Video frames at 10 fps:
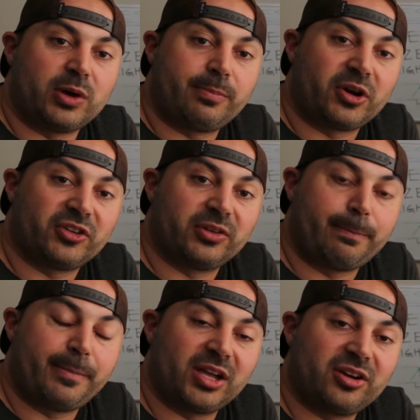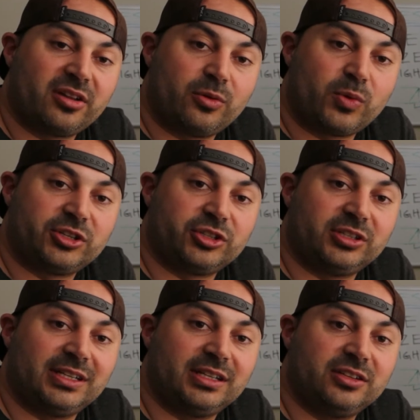1 person bigger than what you
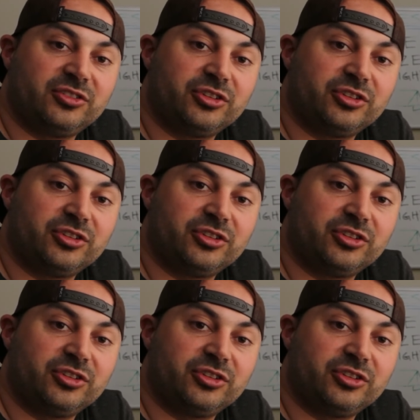need is